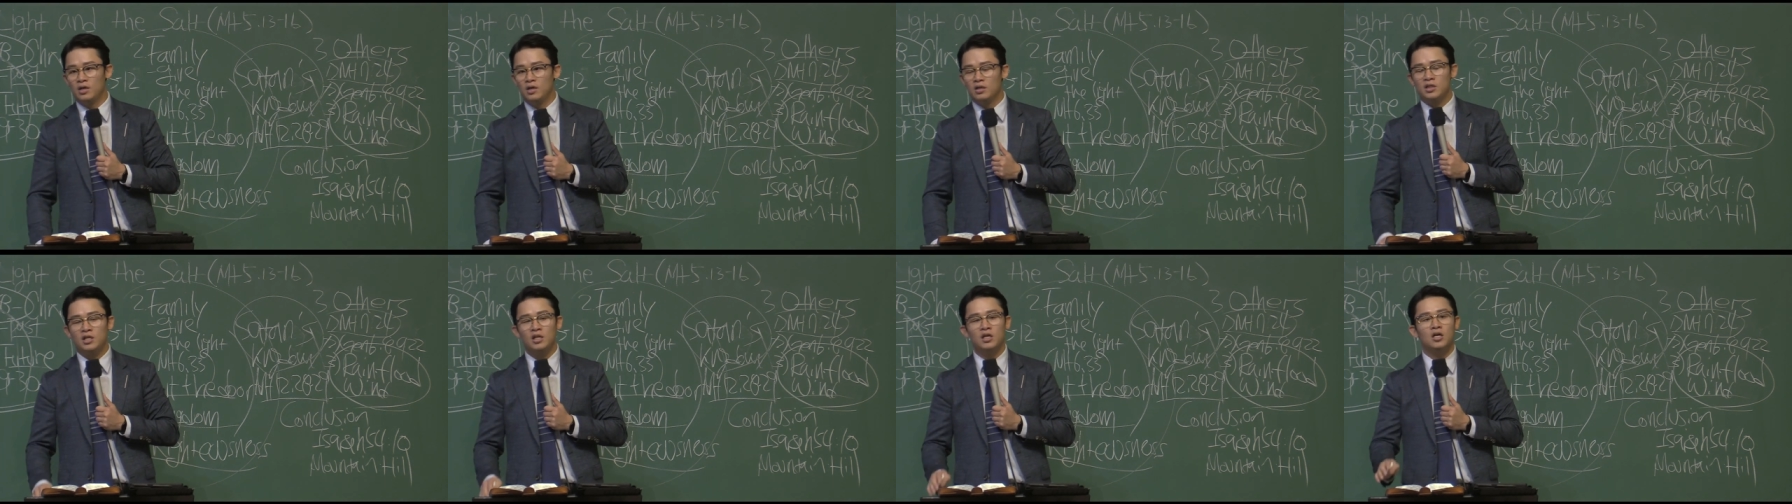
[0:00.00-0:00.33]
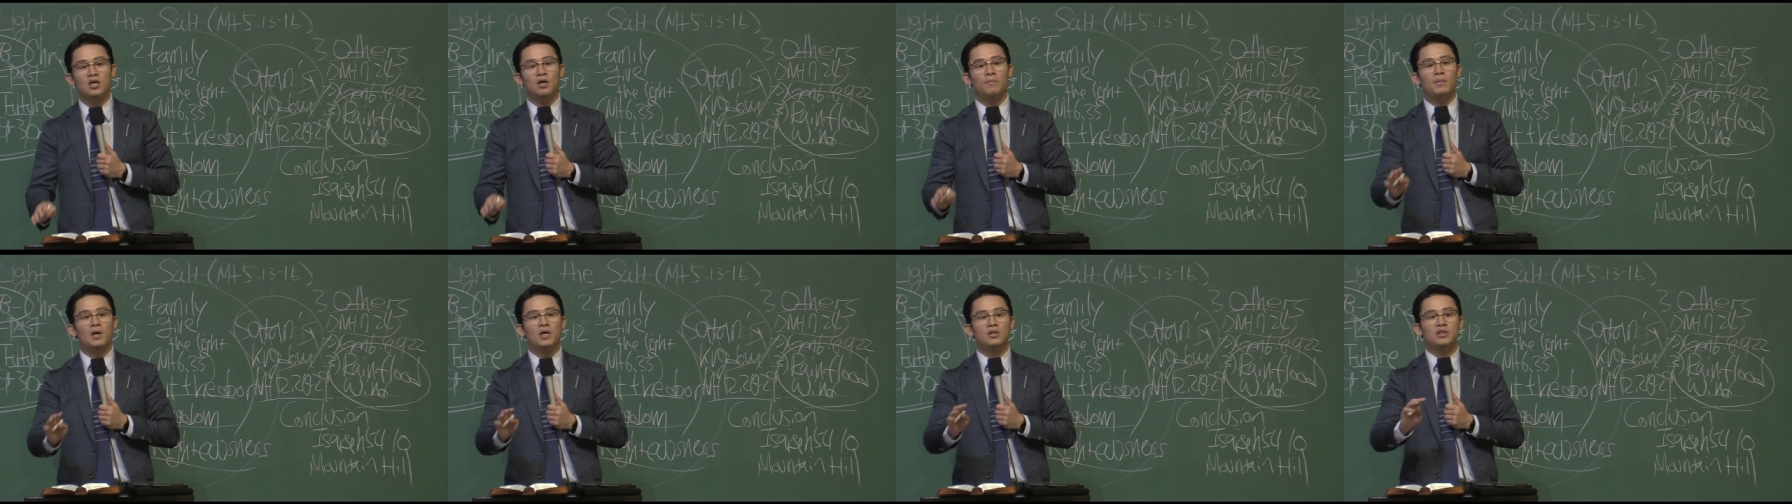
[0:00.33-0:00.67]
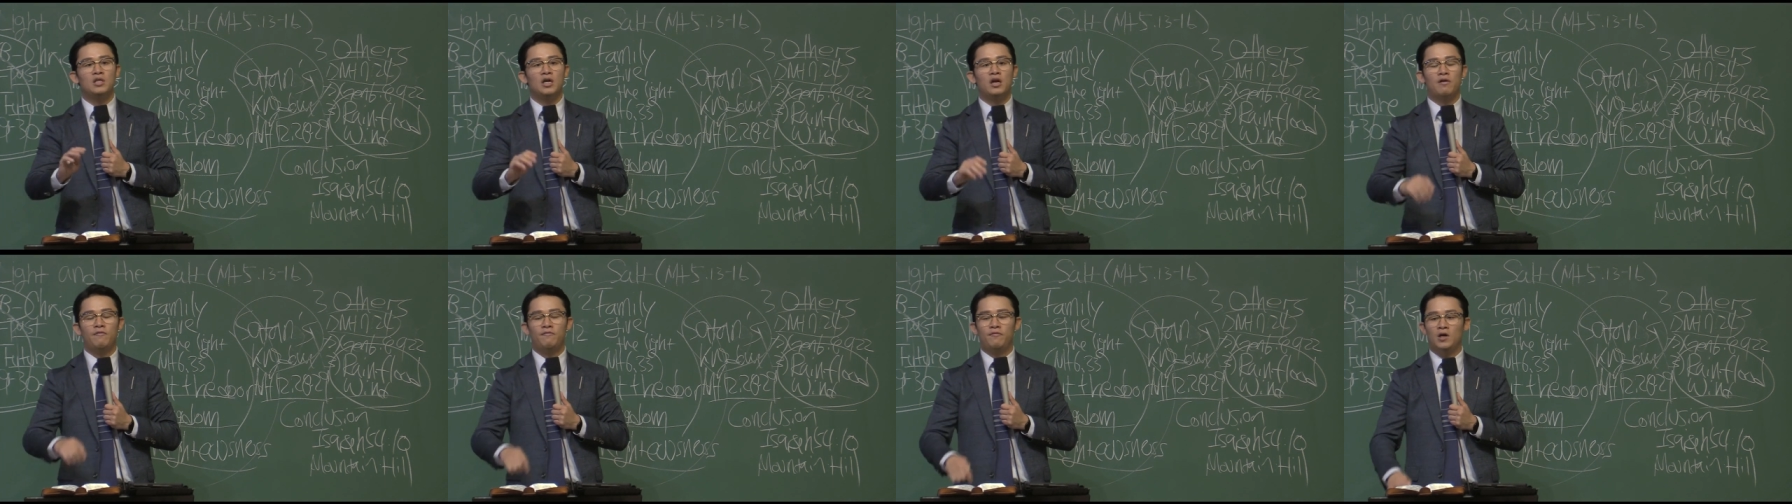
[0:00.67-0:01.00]
Think about
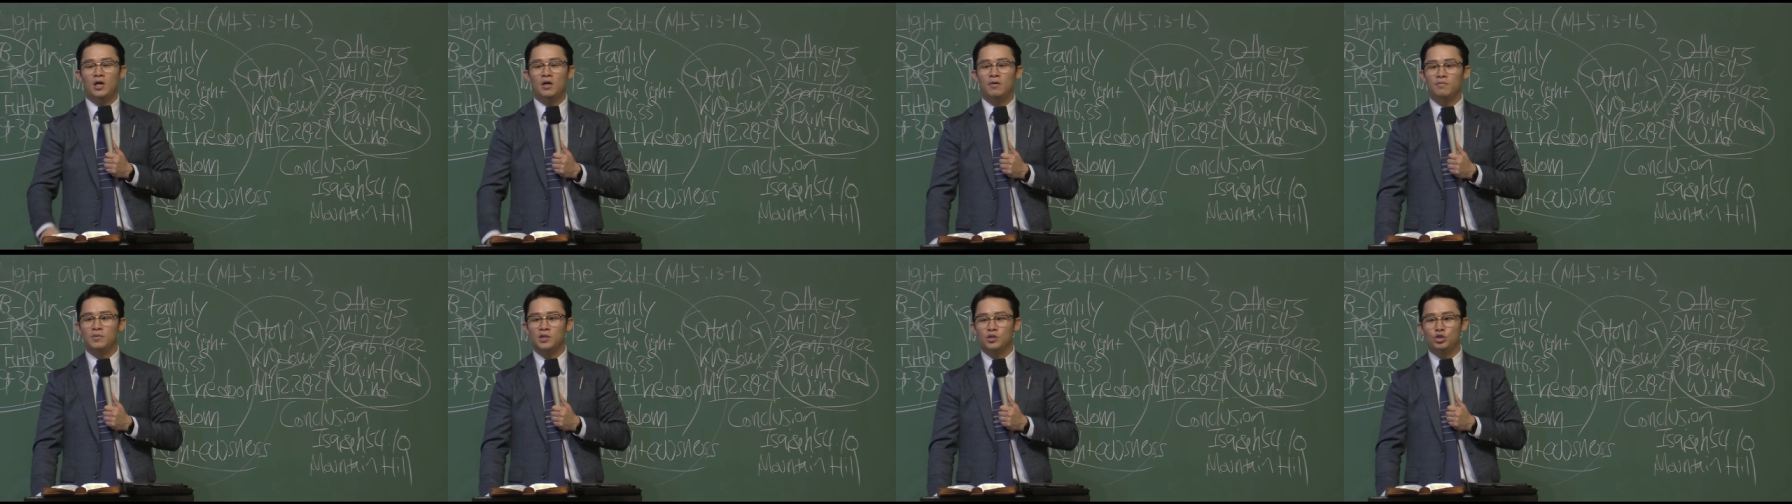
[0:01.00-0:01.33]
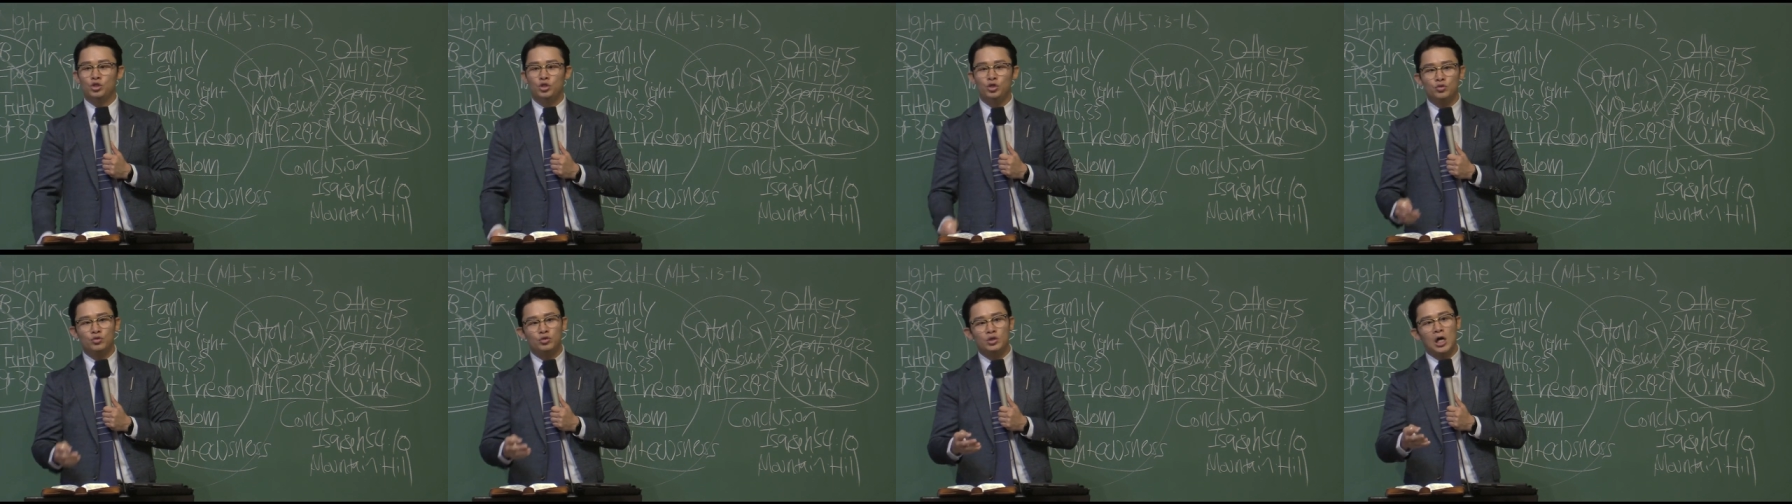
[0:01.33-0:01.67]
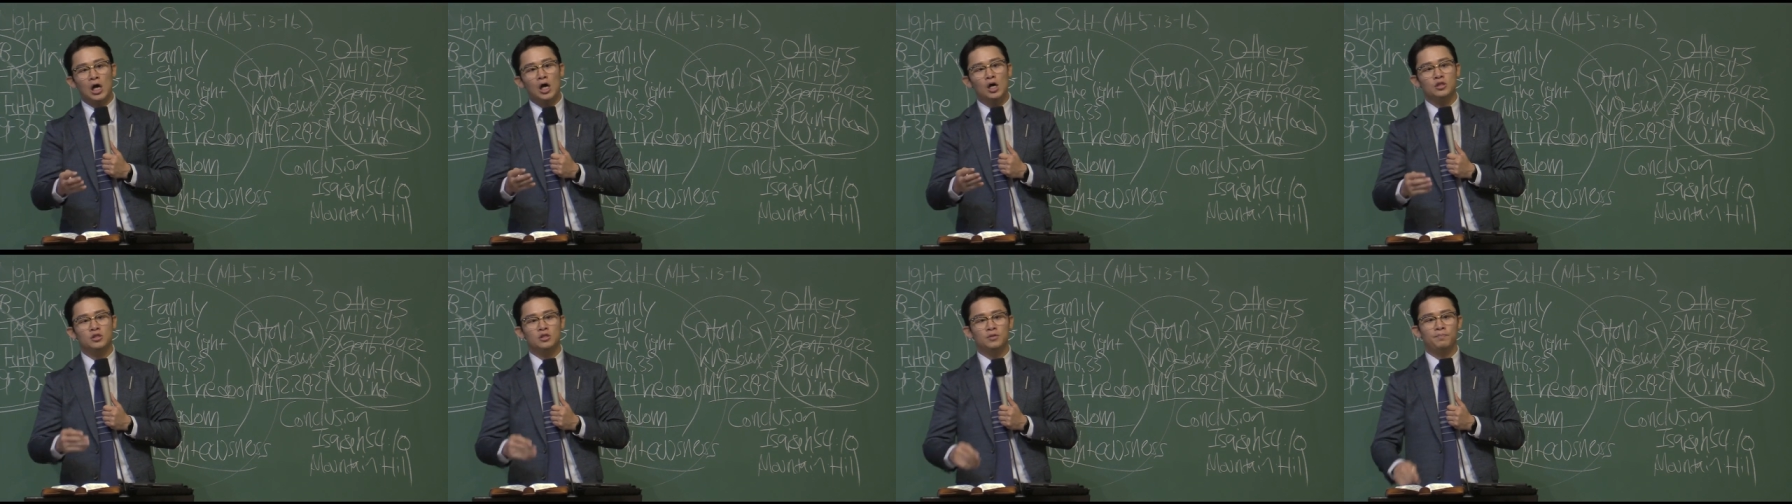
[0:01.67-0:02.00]
their family.
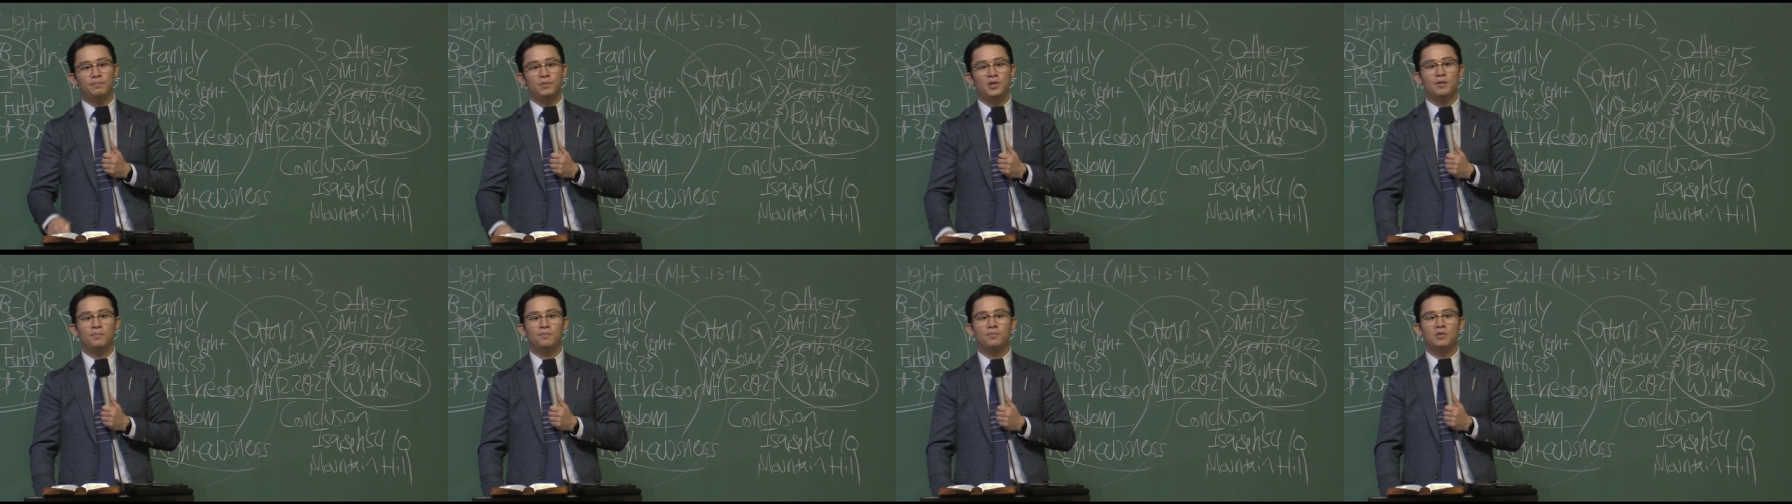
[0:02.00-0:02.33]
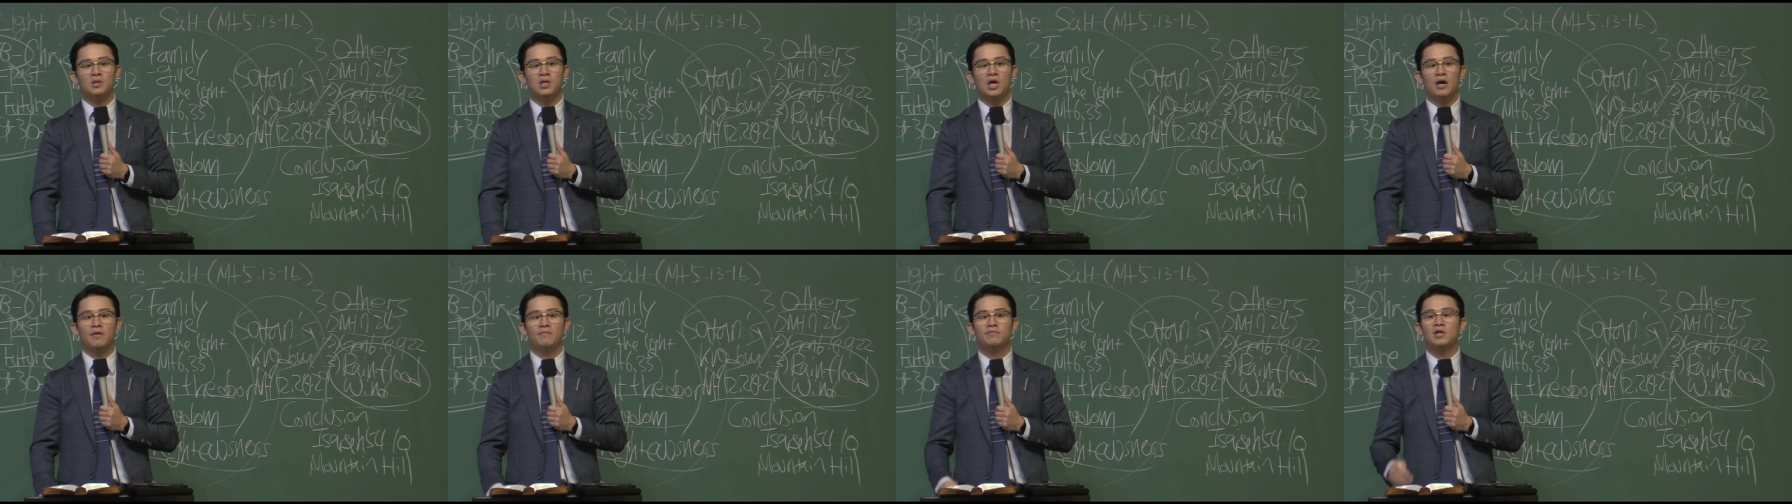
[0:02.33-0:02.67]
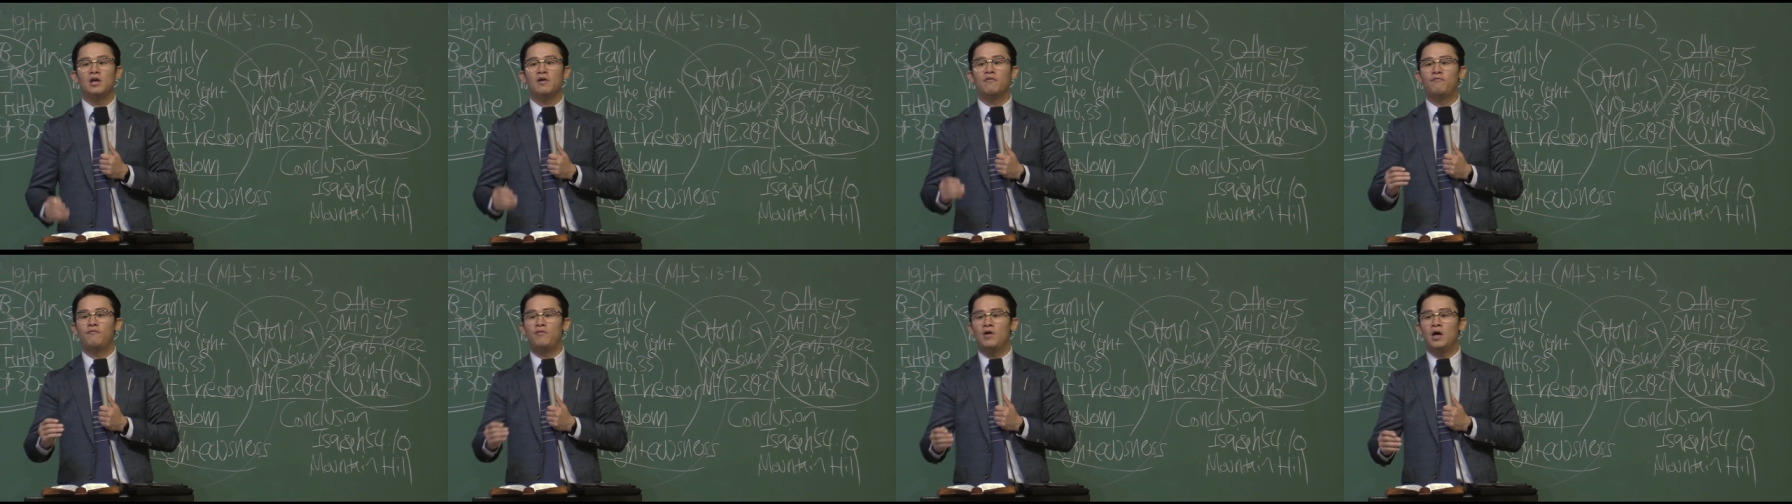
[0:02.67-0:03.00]
2,000 people have
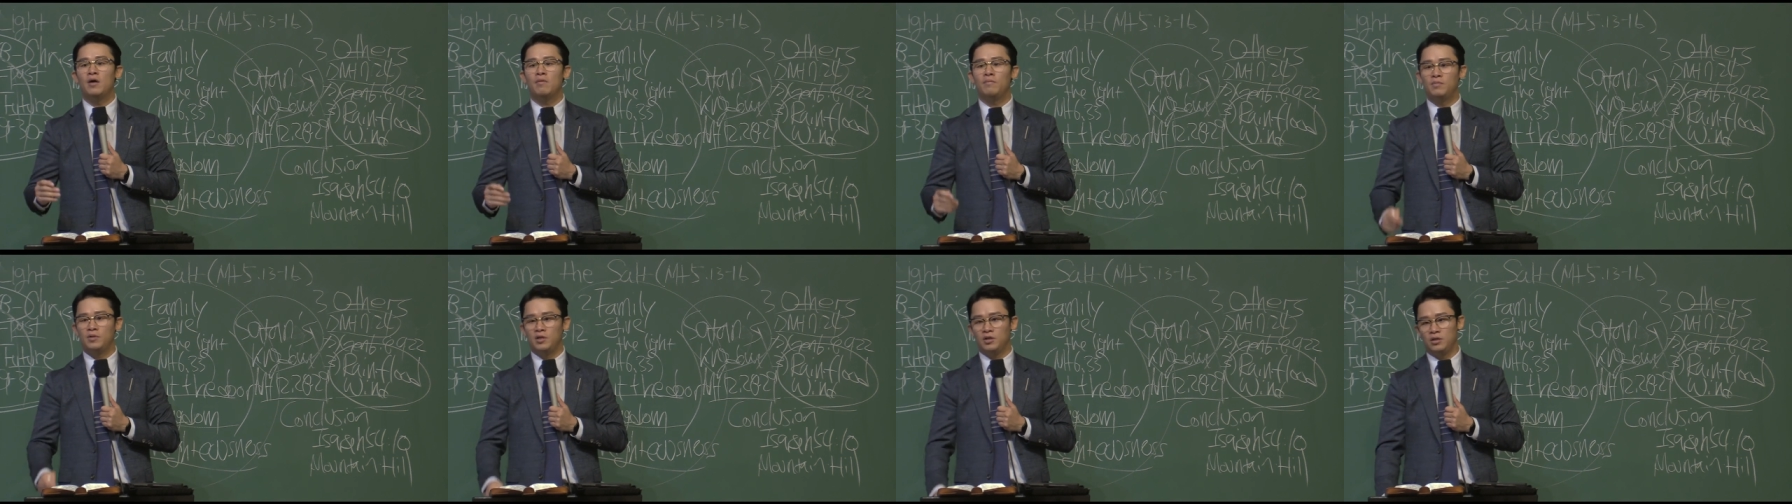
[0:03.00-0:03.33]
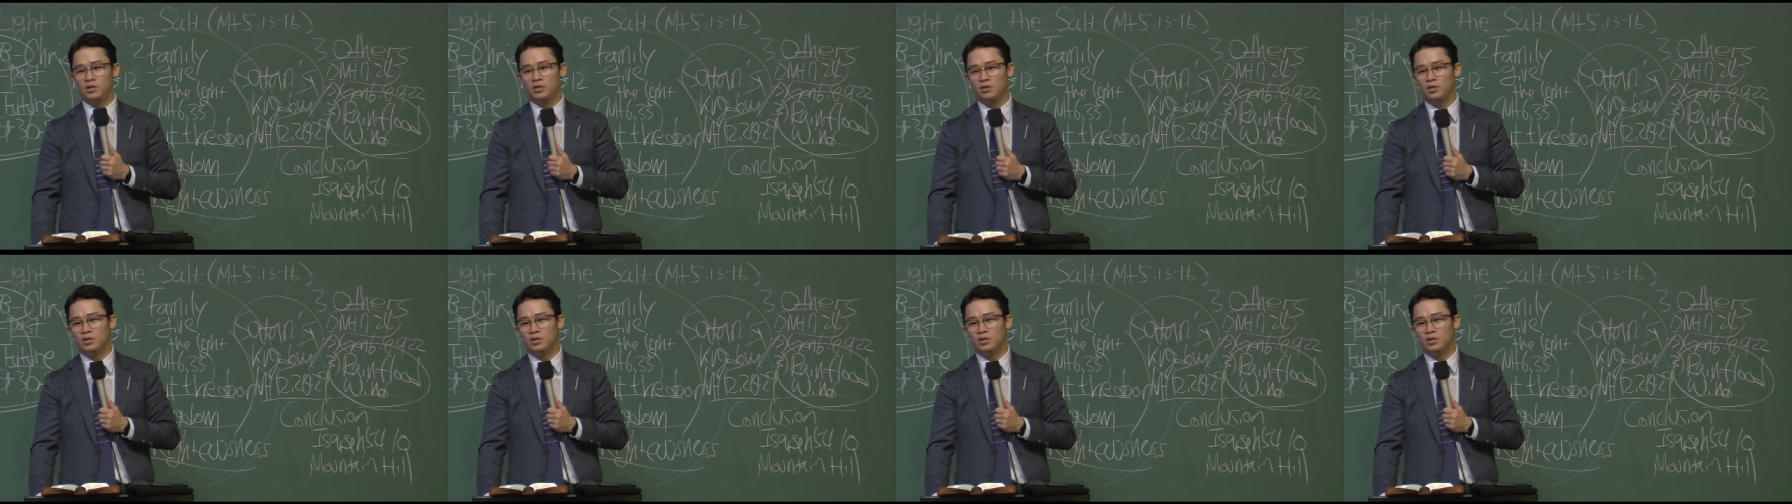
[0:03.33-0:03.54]
their family.